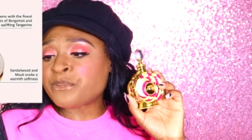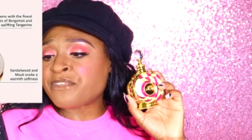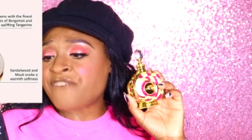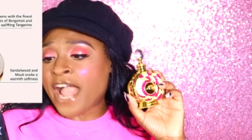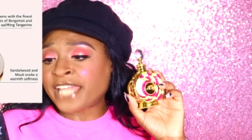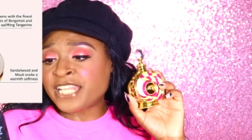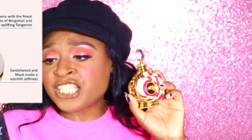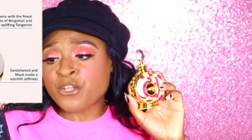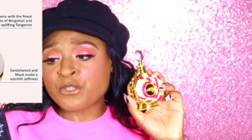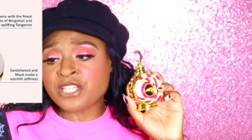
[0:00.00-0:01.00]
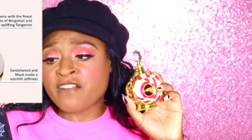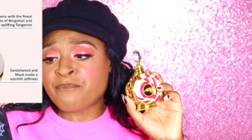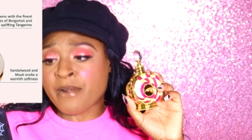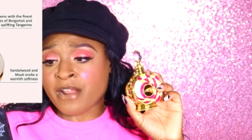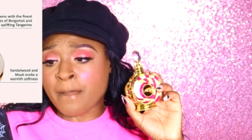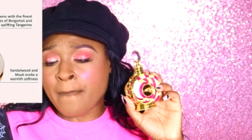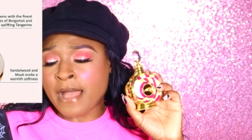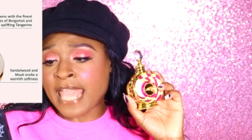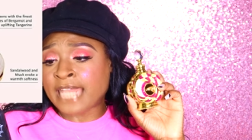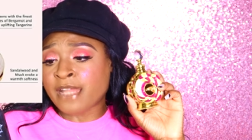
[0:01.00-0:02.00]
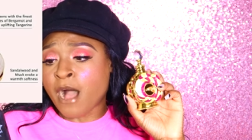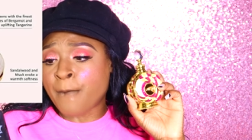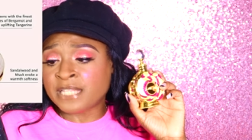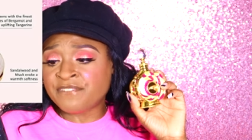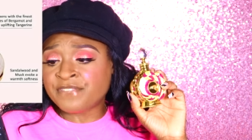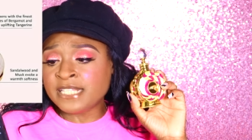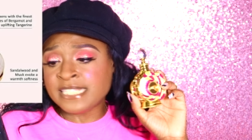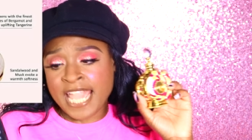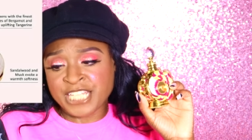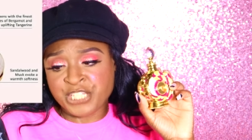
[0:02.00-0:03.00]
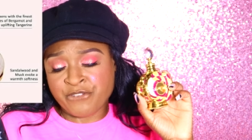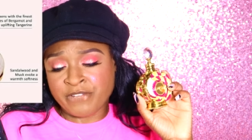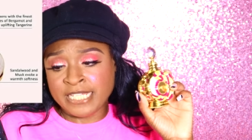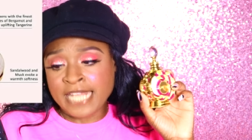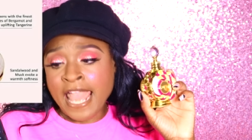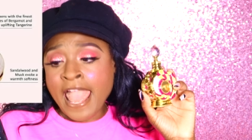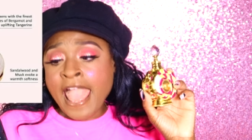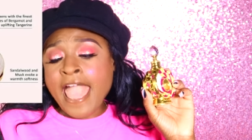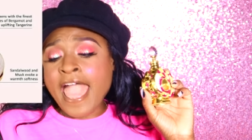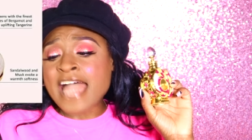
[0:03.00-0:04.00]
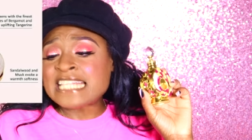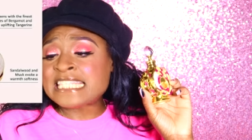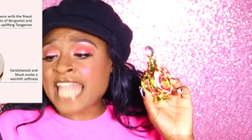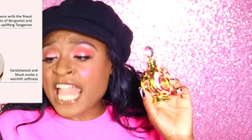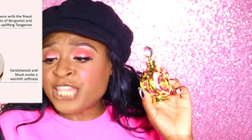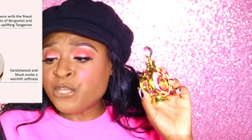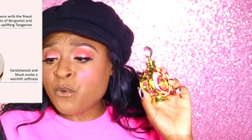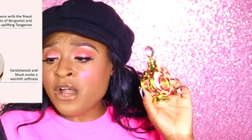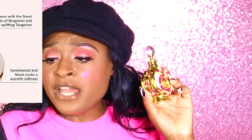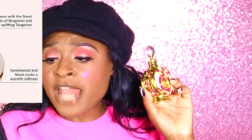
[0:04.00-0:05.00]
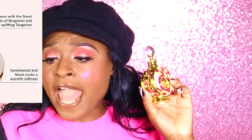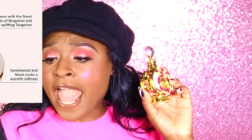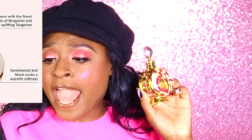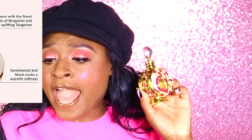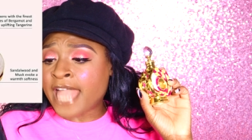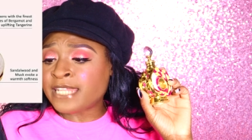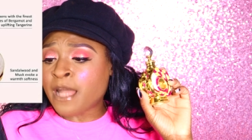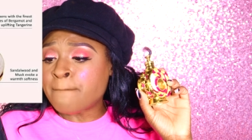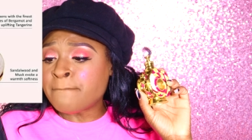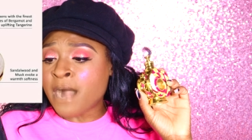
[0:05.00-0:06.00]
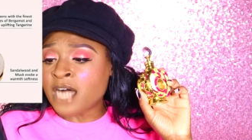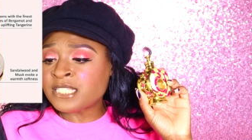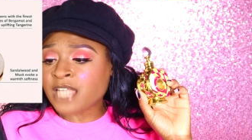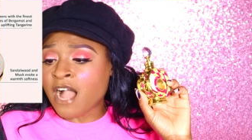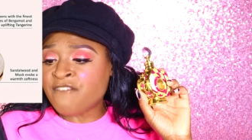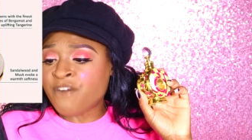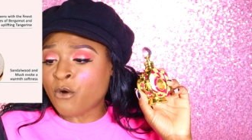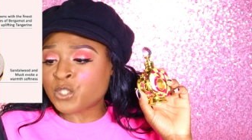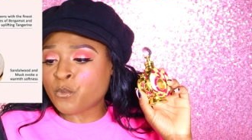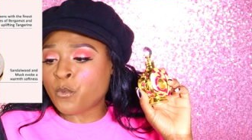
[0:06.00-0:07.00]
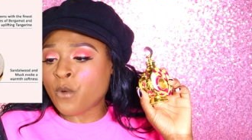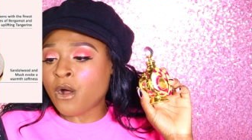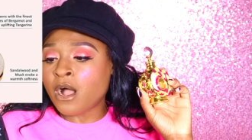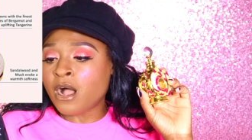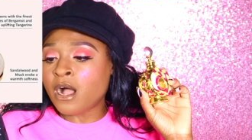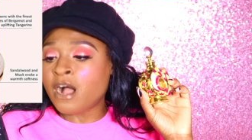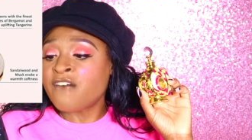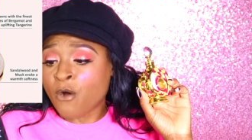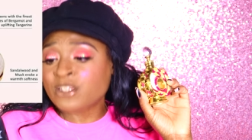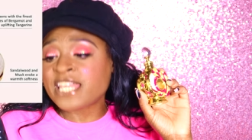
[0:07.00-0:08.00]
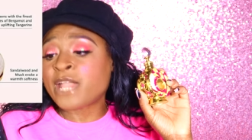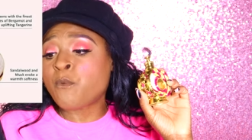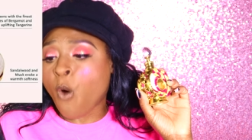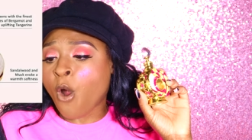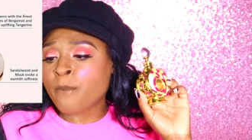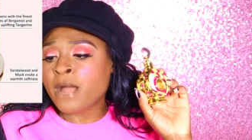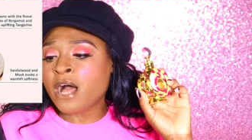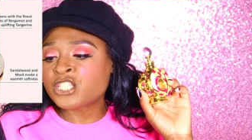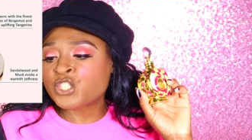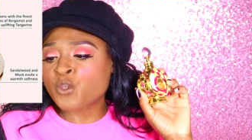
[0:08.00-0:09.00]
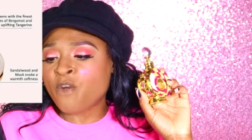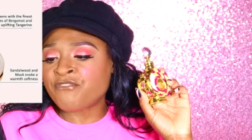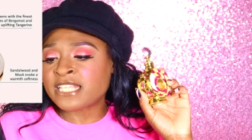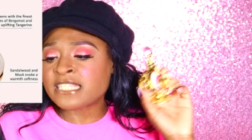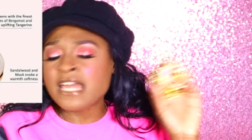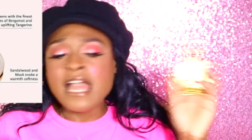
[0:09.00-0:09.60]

with the finest notes of bergamot and uplifting tangerine. It has sandalwood and musk of oats evokes a warm softness.